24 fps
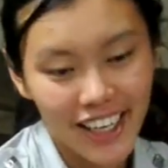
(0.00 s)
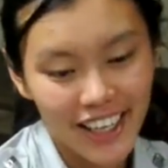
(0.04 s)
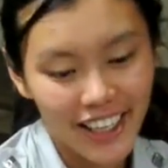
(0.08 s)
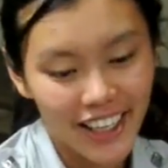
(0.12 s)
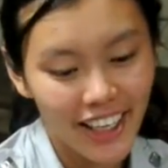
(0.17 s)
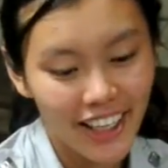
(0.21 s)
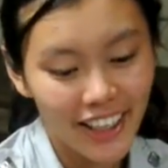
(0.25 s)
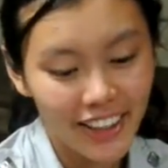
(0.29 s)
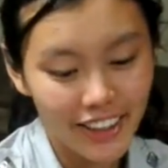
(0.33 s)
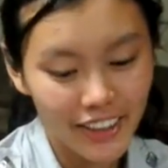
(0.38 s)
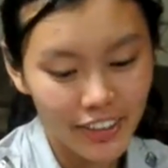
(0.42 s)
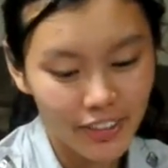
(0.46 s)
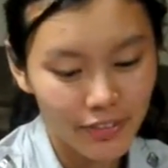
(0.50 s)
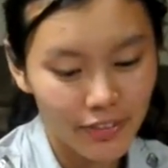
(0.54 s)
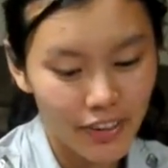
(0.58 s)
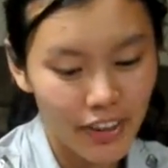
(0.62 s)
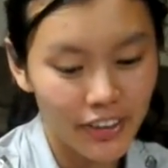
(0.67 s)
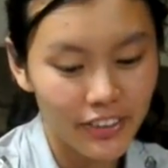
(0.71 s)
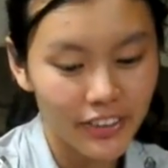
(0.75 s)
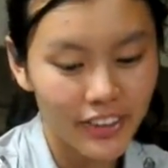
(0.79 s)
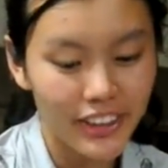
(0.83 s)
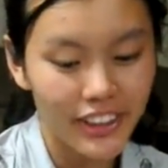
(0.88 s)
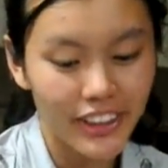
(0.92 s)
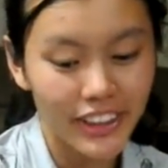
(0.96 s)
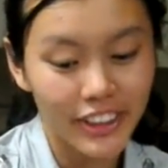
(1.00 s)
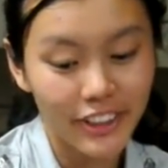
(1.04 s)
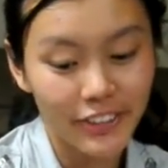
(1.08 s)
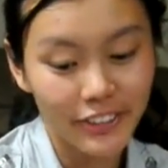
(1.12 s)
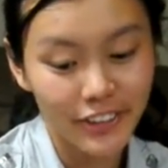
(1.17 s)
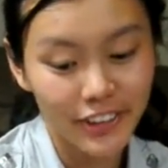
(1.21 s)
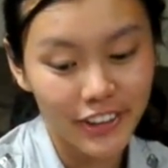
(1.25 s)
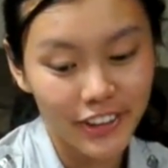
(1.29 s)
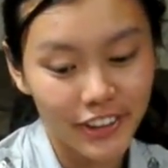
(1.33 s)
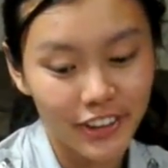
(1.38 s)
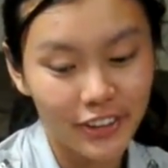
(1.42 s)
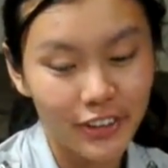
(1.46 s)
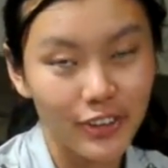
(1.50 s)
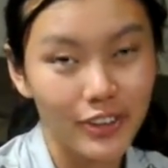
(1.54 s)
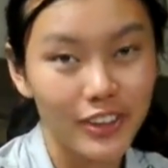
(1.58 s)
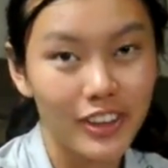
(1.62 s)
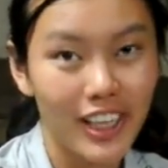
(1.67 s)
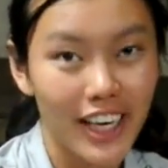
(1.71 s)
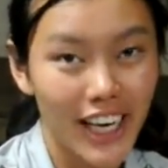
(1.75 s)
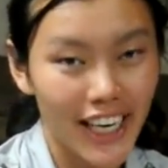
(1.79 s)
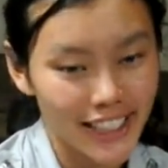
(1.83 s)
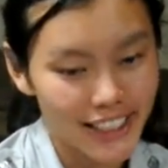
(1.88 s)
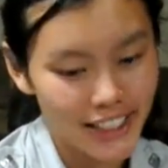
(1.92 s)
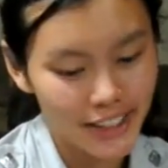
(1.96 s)
Kang Ying found it difficult to
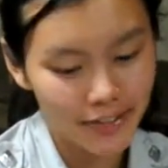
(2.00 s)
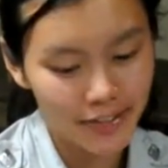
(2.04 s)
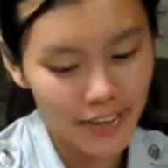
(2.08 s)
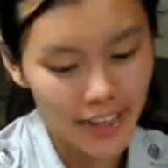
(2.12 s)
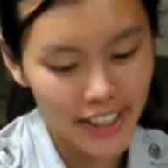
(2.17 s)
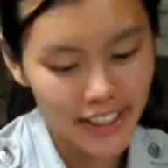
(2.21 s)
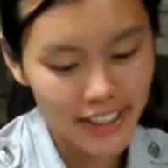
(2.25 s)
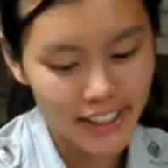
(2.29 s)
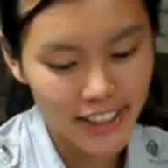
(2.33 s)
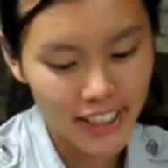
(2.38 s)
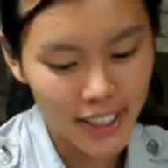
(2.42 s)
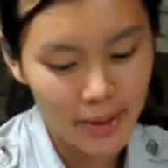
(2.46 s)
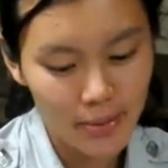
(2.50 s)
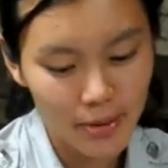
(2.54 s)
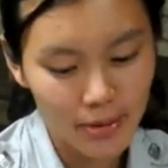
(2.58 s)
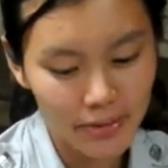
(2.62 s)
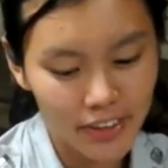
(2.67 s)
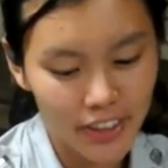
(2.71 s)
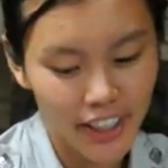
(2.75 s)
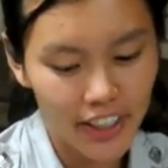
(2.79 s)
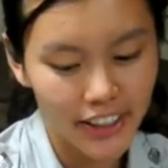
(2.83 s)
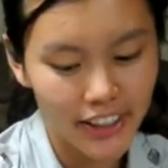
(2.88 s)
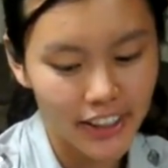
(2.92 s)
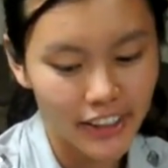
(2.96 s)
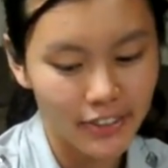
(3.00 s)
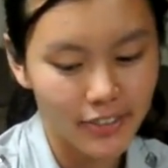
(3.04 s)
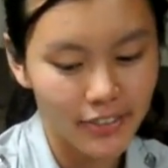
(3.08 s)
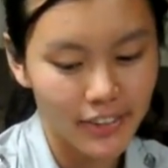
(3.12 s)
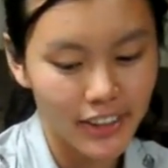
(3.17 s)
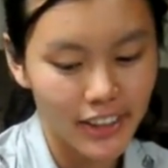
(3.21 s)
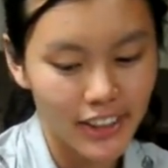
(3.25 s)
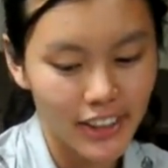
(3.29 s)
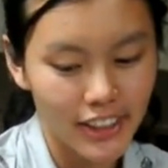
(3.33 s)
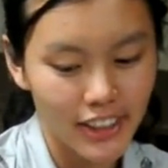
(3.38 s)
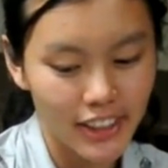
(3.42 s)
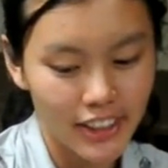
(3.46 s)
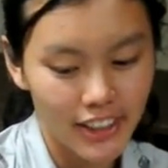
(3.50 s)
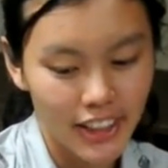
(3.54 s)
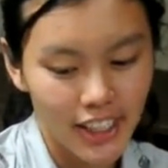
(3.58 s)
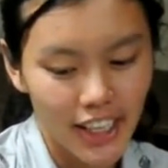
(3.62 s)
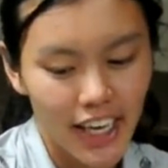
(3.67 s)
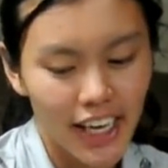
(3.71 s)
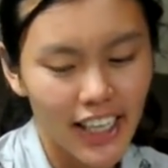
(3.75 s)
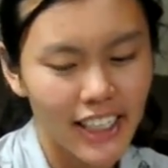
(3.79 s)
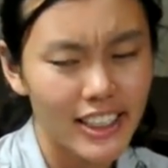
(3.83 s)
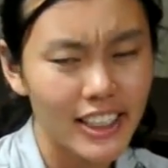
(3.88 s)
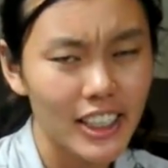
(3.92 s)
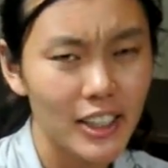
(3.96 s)
classify some of the activities
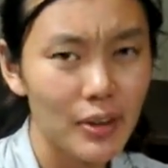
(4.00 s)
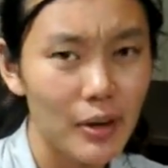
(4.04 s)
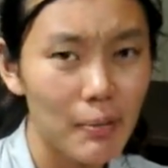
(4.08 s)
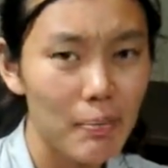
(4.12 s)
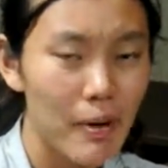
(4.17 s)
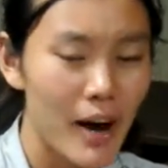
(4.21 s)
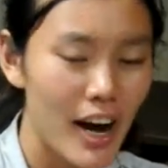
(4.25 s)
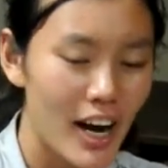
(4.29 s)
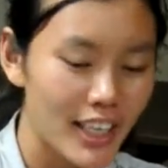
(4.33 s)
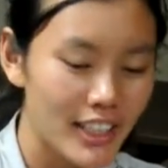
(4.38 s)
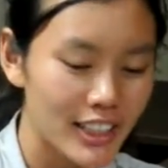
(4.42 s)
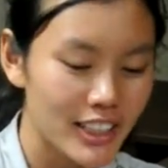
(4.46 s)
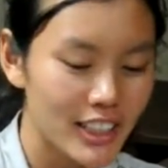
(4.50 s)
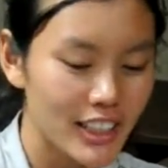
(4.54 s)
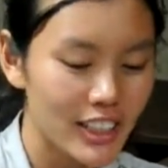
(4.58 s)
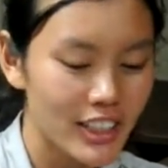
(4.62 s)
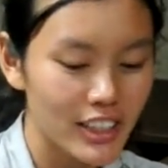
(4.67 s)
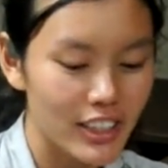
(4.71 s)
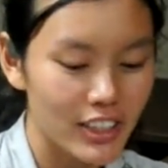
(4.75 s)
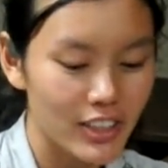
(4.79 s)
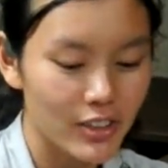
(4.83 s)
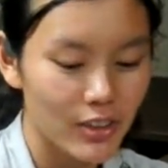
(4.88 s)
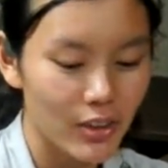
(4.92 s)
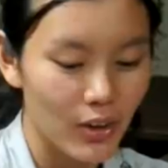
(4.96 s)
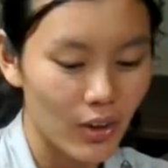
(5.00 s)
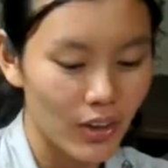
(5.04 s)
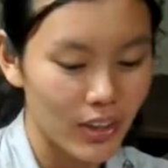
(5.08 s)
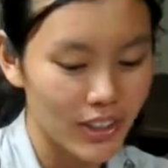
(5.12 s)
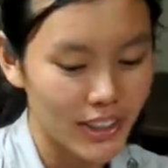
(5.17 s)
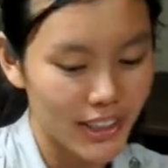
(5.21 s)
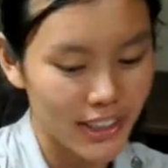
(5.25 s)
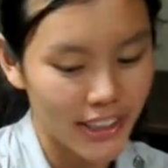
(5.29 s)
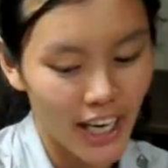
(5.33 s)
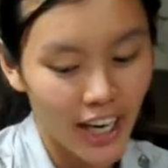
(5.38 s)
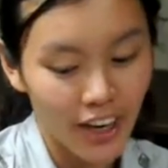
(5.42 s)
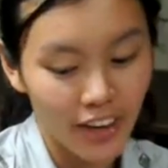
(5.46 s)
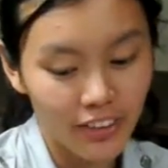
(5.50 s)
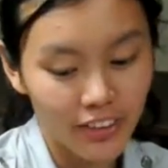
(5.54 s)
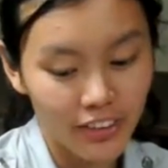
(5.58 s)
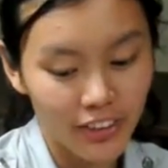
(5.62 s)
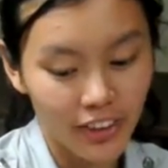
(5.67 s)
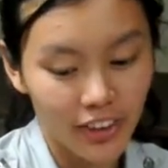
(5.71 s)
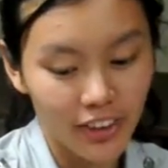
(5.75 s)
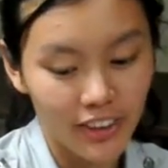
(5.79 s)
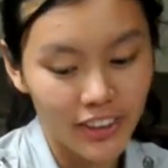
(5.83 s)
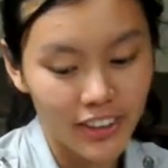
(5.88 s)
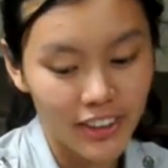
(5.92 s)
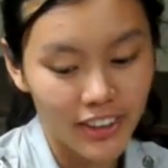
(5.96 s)
as they were partially indoors and
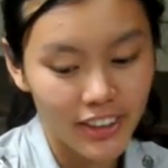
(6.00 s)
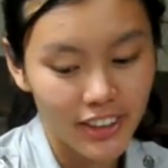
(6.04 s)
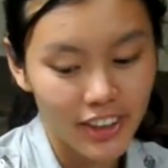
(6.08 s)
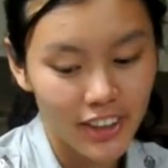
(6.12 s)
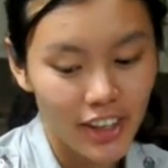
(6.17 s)
outdoors.